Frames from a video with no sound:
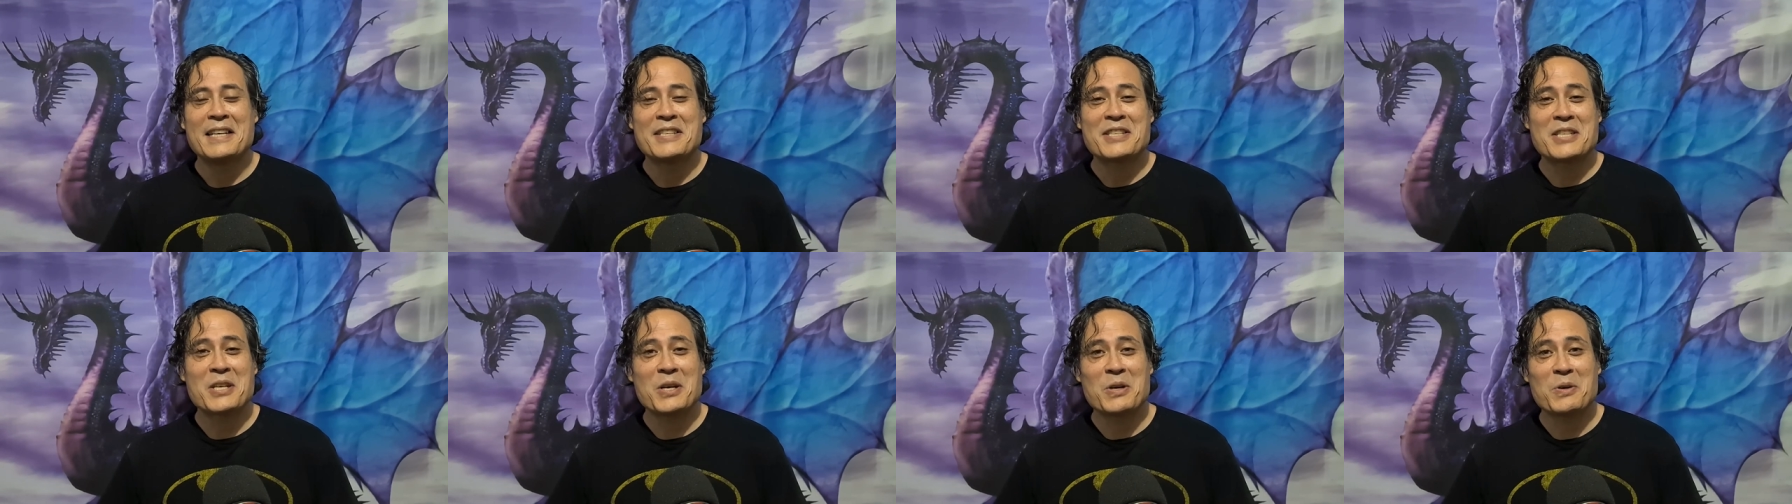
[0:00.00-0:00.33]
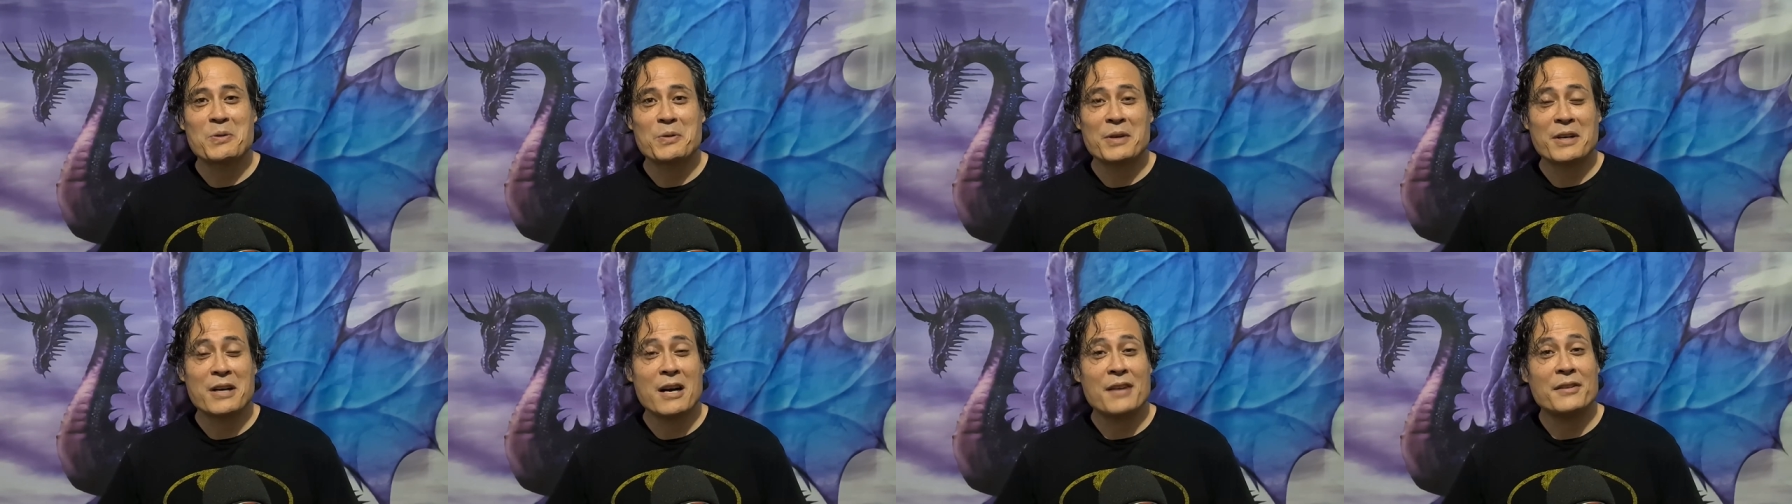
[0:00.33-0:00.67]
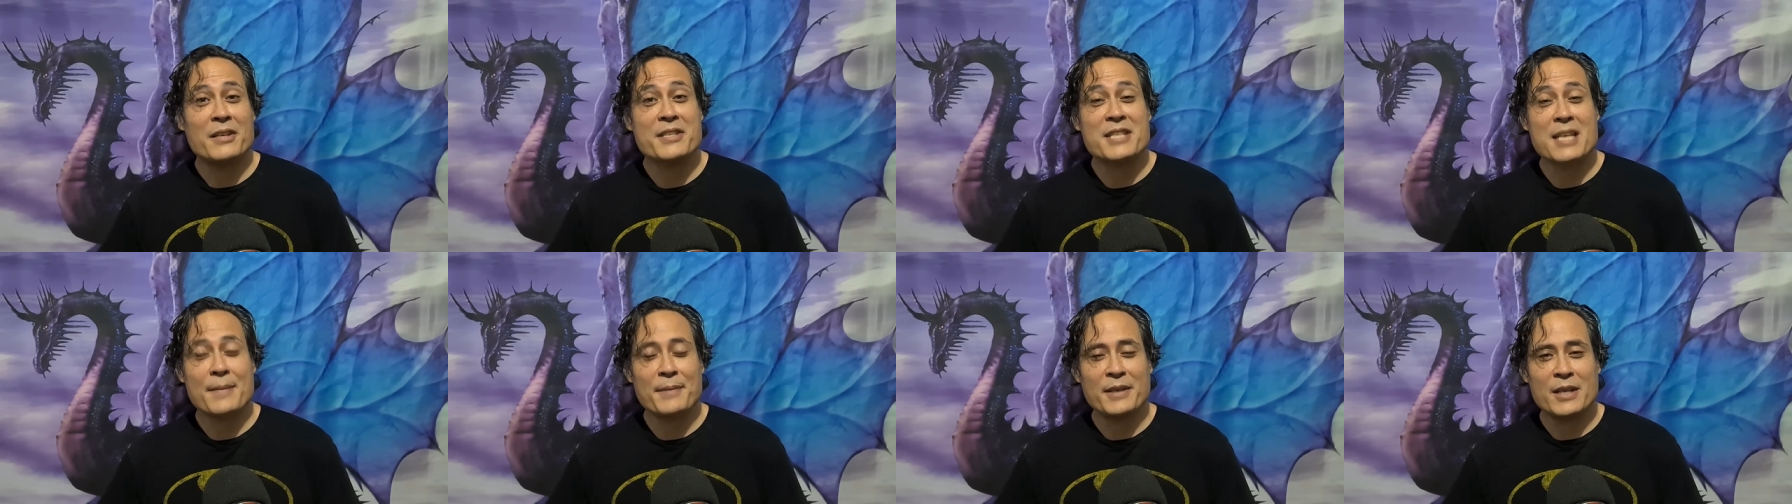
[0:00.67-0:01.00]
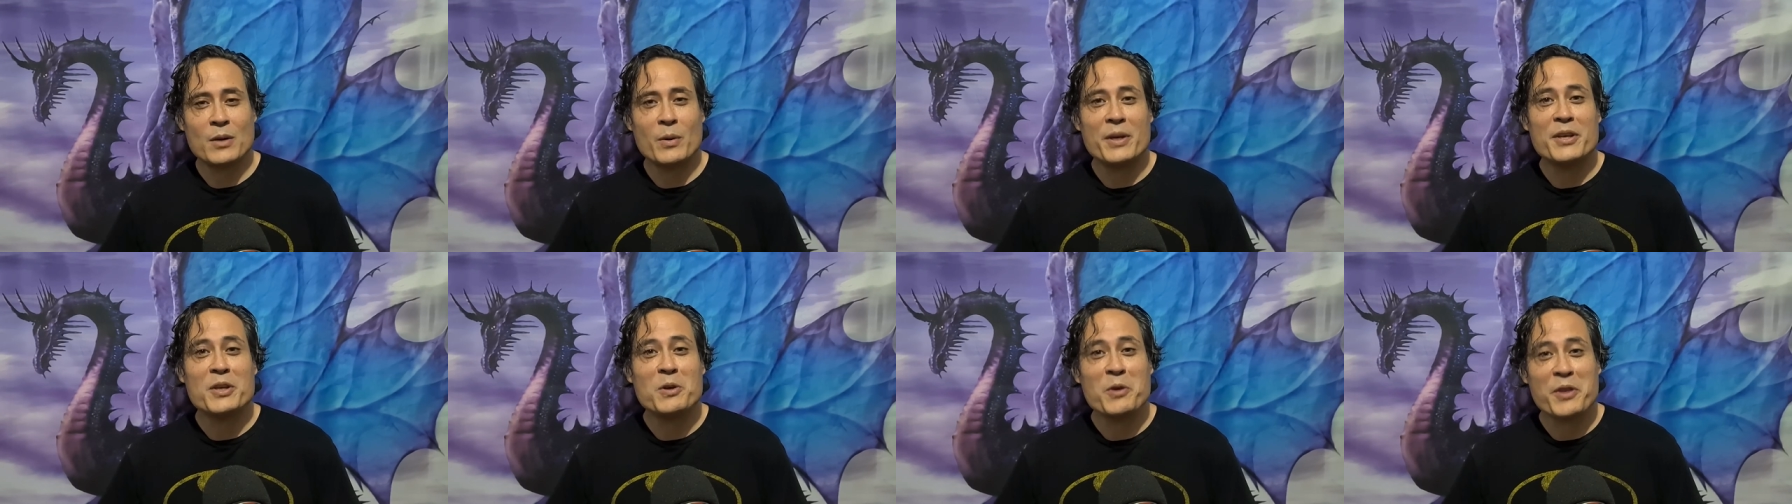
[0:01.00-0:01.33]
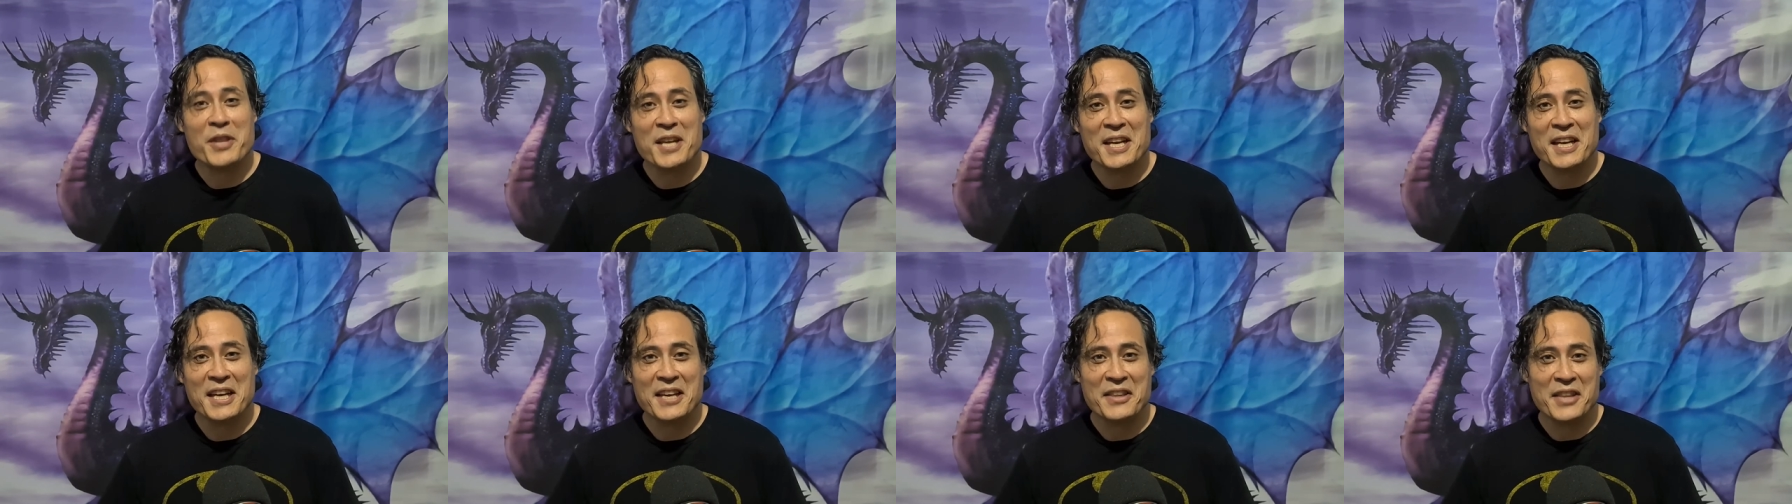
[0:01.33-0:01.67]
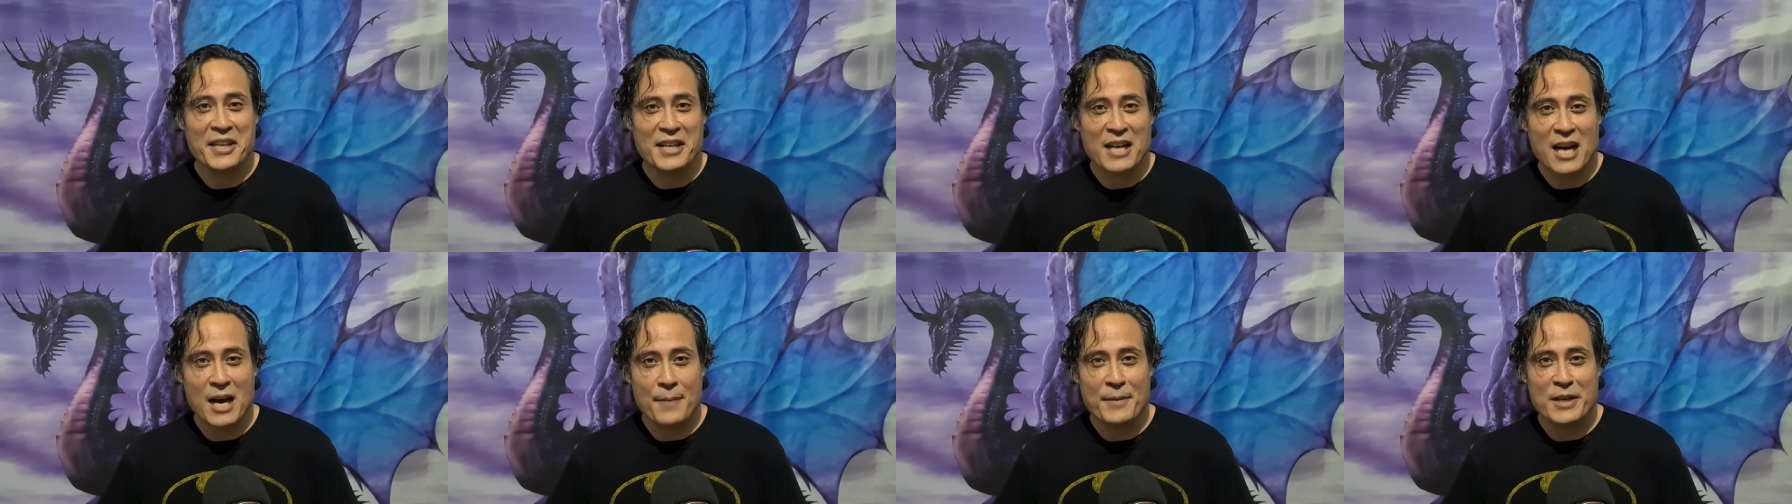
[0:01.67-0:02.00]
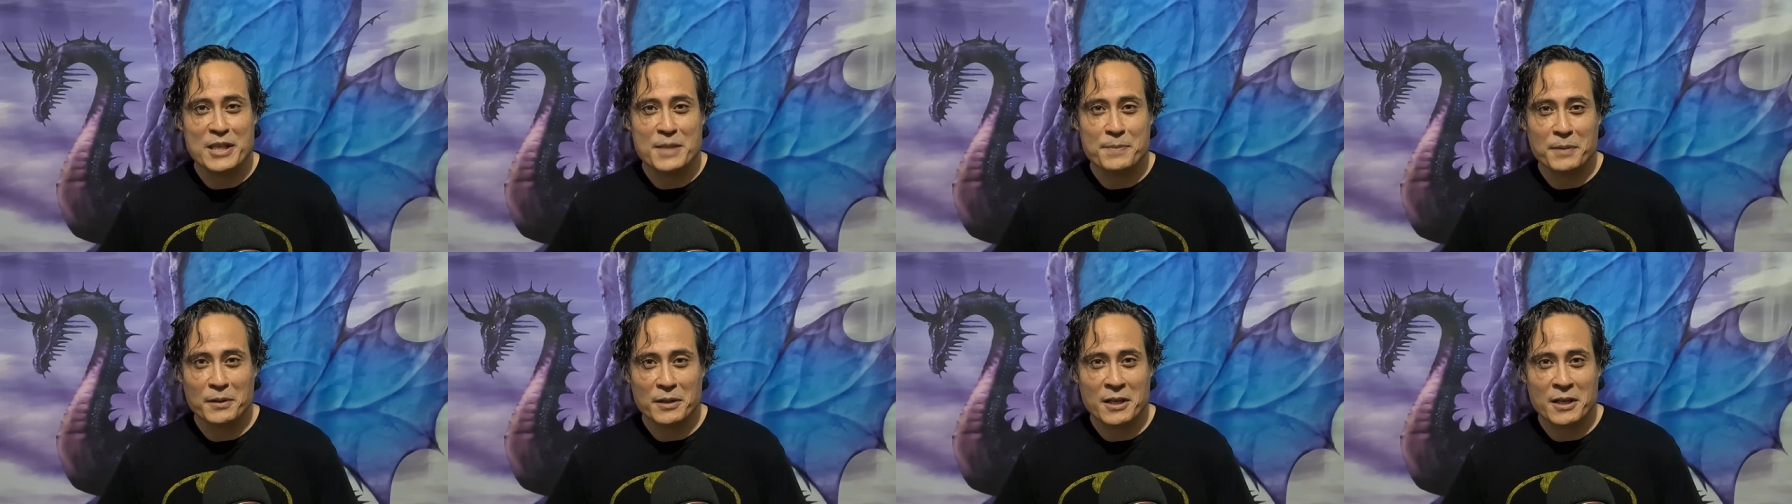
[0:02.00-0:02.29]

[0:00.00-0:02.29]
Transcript: So regardless, let me know what you think in the comments